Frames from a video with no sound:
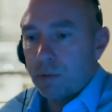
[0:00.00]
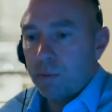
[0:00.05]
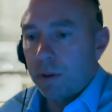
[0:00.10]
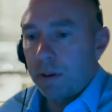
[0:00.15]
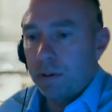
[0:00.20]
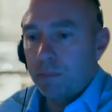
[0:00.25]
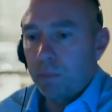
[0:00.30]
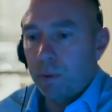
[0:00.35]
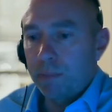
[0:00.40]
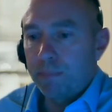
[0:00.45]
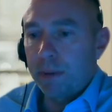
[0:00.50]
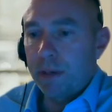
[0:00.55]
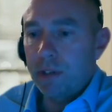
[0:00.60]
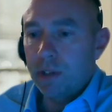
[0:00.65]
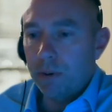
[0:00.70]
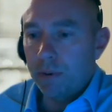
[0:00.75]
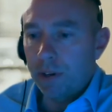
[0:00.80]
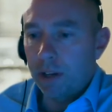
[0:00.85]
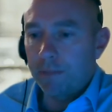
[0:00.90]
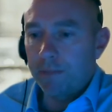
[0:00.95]
we'd been
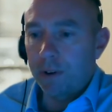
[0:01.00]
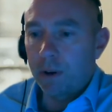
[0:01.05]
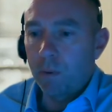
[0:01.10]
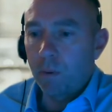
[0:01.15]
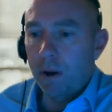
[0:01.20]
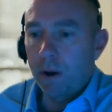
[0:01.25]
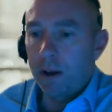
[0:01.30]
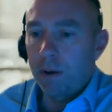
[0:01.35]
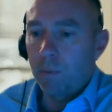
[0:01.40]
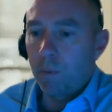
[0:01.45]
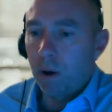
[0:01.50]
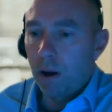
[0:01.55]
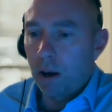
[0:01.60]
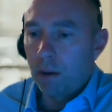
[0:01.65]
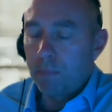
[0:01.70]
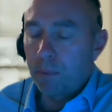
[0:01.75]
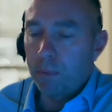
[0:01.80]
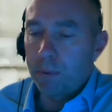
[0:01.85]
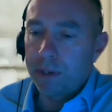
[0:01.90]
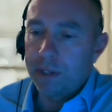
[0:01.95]
doing it for quite a while,
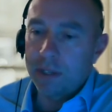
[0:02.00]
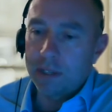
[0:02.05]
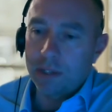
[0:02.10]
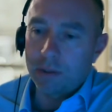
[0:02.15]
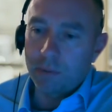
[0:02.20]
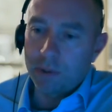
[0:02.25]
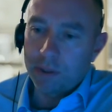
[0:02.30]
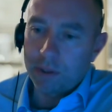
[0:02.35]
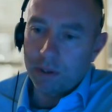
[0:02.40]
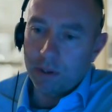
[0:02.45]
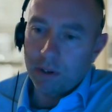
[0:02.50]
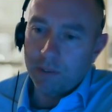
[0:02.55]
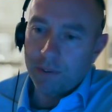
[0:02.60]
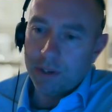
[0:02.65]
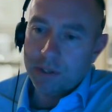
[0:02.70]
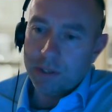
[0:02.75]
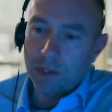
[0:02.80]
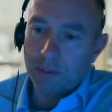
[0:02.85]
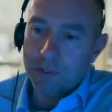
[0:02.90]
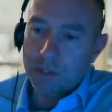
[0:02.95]
but we did it with the
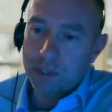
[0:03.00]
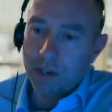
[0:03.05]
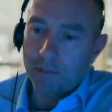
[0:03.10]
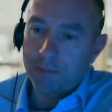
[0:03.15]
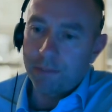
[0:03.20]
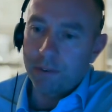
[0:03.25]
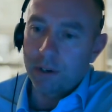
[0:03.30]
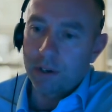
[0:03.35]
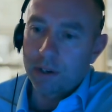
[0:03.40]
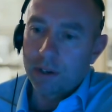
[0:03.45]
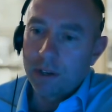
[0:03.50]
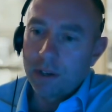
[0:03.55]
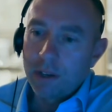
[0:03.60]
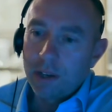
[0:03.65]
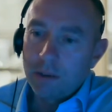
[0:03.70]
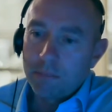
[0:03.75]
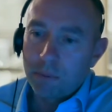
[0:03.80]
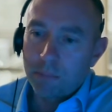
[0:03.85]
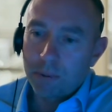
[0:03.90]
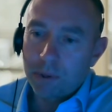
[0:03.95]
University of Suffolk.
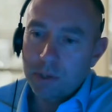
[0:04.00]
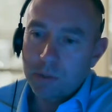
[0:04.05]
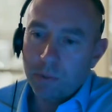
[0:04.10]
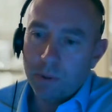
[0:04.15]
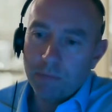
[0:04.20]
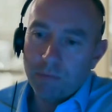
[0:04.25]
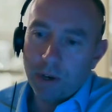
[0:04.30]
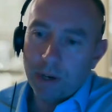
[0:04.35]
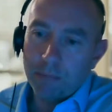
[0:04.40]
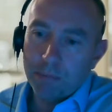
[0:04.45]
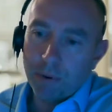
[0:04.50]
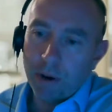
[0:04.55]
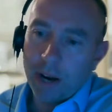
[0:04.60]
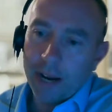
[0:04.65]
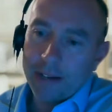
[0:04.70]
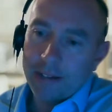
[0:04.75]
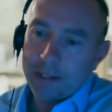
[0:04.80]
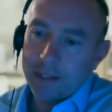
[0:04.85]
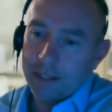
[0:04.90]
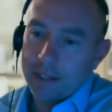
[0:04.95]
But because we
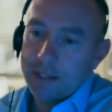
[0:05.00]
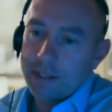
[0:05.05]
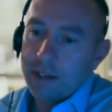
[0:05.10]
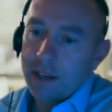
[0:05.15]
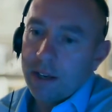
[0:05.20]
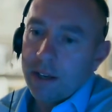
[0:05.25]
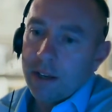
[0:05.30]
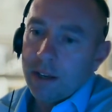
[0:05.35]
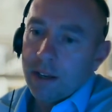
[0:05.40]
rebranded,